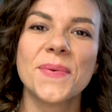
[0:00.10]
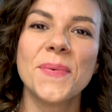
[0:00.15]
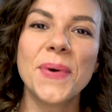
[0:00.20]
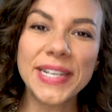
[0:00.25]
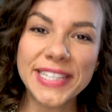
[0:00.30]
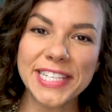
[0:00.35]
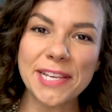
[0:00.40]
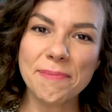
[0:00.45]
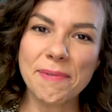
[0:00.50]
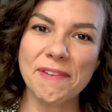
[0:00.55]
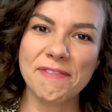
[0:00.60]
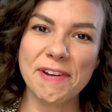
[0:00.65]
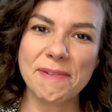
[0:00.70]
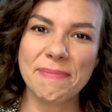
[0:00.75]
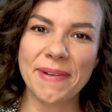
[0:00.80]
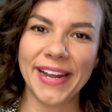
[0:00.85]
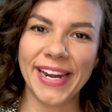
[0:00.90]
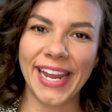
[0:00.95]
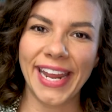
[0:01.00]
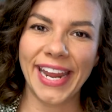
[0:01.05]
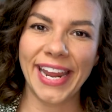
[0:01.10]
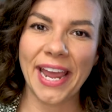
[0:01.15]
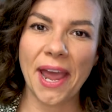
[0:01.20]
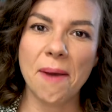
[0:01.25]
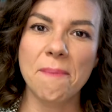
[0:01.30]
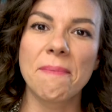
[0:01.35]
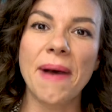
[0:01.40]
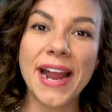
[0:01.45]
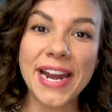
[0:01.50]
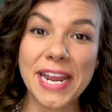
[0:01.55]
What's up everybody?
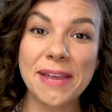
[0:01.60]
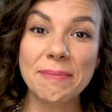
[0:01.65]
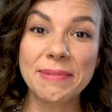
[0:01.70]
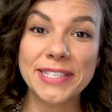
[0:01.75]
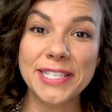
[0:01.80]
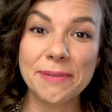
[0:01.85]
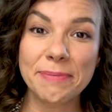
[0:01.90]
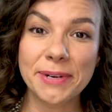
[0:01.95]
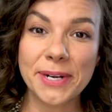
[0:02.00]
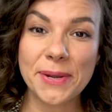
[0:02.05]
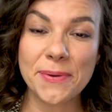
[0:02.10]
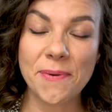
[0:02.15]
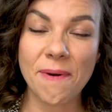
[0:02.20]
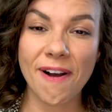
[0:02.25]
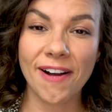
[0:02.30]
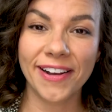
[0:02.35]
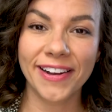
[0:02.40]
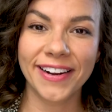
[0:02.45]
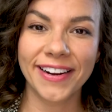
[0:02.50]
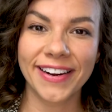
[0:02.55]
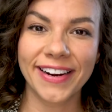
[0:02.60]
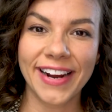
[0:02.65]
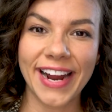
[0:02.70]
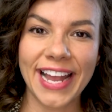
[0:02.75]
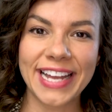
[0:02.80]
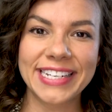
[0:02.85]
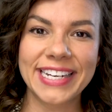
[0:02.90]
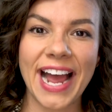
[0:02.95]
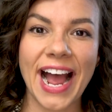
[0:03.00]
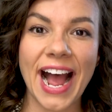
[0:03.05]
My name is Liberty Walker
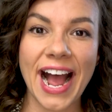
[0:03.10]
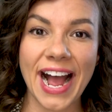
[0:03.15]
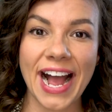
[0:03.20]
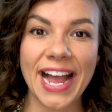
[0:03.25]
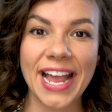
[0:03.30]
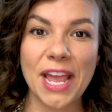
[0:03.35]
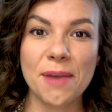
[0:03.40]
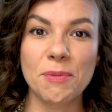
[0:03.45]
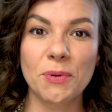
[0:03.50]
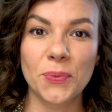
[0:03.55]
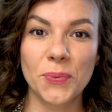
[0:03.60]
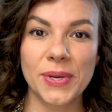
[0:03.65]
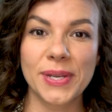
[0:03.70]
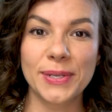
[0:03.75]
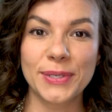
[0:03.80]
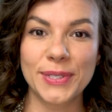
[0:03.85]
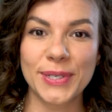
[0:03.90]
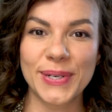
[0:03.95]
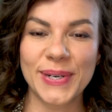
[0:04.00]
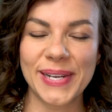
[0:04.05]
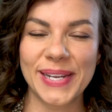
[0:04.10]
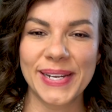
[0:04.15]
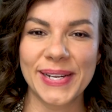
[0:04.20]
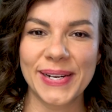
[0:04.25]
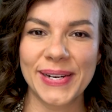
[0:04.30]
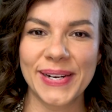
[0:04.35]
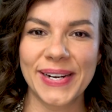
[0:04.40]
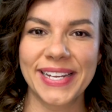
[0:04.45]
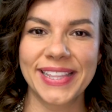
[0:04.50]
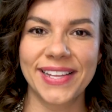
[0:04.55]
and I am a realtor
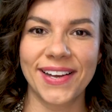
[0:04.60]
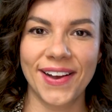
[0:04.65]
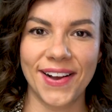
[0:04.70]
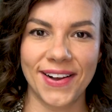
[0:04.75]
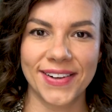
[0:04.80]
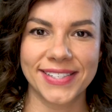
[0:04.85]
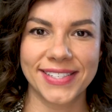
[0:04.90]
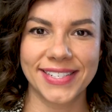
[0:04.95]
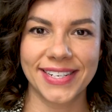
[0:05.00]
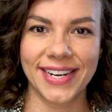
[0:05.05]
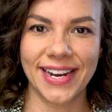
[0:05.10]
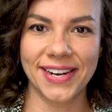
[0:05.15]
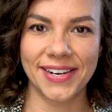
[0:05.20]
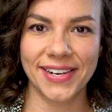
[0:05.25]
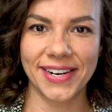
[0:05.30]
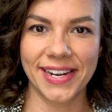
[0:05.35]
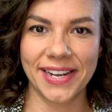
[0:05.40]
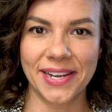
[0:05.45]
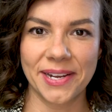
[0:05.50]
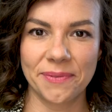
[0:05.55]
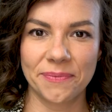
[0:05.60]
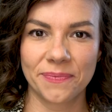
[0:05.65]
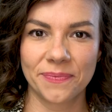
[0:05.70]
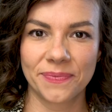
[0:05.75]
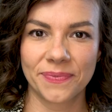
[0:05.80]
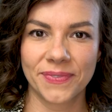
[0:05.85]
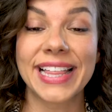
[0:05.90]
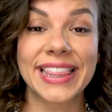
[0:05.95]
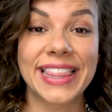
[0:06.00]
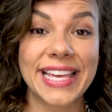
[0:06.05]
here in the Austin area.
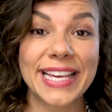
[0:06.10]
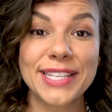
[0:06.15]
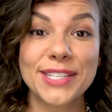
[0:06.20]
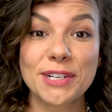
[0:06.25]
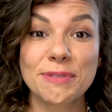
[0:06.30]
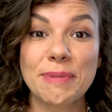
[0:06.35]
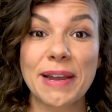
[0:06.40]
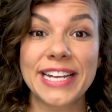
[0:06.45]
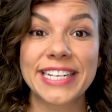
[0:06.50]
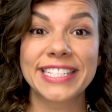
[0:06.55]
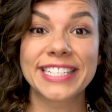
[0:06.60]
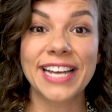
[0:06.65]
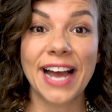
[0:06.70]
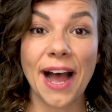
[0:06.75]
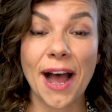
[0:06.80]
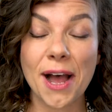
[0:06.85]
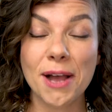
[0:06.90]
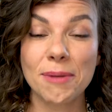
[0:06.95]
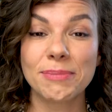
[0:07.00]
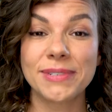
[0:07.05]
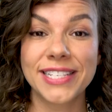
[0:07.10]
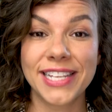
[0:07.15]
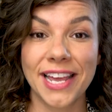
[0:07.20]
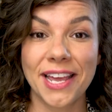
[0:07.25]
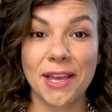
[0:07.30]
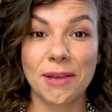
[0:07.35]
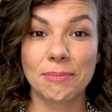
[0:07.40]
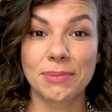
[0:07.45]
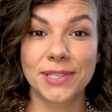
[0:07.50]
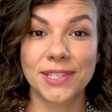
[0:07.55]
These are my top
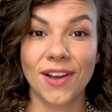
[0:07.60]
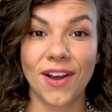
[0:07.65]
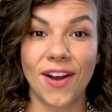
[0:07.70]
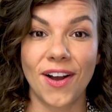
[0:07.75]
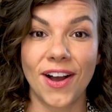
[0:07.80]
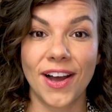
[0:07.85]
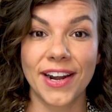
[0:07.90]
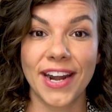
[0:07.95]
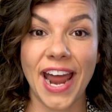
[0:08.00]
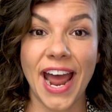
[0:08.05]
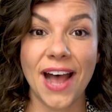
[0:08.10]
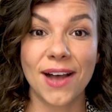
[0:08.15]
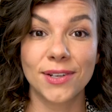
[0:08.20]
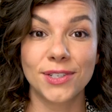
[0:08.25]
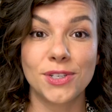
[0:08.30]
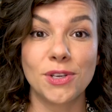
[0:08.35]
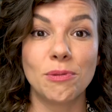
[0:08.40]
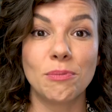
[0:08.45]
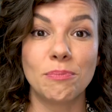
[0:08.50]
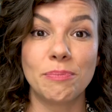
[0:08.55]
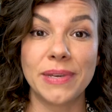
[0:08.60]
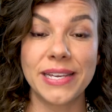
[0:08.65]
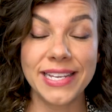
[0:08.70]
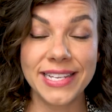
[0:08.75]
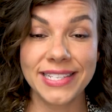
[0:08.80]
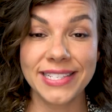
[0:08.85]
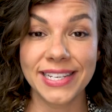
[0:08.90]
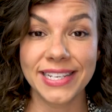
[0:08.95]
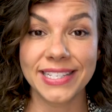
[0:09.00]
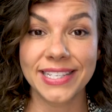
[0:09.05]
tips on how to be
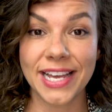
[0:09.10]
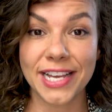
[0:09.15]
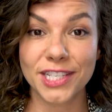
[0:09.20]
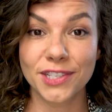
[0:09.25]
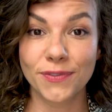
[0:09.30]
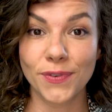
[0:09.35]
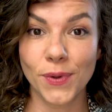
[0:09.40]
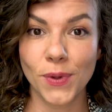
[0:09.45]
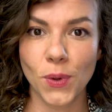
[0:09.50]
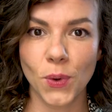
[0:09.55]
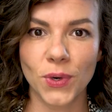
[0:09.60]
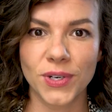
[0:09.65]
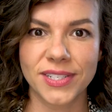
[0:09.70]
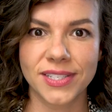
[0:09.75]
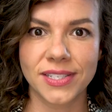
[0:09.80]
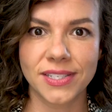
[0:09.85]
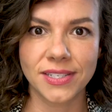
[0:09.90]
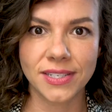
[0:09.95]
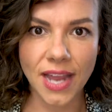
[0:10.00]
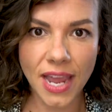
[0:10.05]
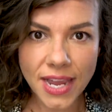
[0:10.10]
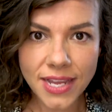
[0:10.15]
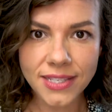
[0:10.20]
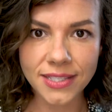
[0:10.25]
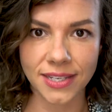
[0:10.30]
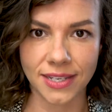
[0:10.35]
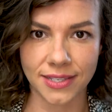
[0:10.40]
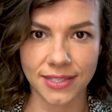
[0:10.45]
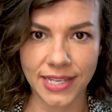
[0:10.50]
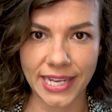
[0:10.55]
successful or stay
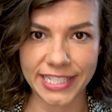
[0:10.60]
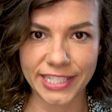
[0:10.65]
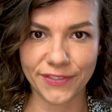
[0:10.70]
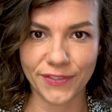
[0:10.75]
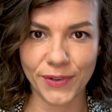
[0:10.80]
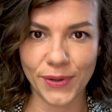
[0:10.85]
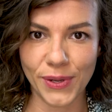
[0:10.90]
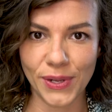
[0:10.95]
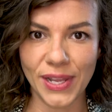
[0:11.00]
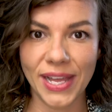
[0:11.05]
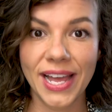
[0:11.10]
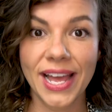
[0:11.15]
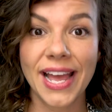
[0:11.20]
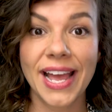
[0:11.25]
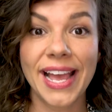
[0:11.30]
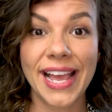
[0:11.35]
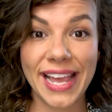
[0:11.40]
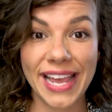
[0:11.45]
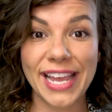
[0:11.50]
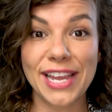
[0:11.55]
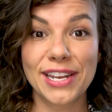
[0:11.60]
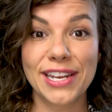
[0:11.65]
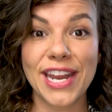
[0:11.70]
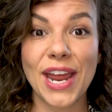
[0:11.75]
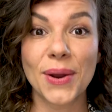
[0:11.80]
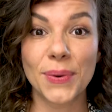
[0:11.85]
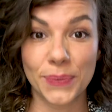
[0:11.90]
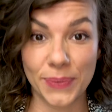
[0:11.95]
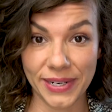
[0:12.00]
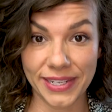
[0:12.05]
successful
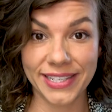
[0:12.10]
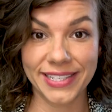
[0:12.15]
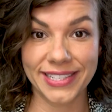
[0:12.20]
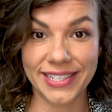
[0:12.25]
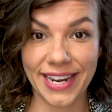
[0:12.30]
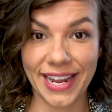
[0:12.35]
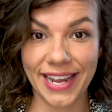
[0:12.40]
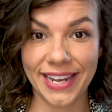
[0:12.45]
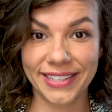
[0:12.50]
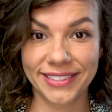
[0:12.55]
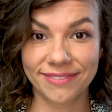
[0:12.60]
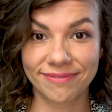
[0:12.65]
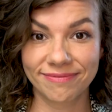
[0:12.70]
in real estate.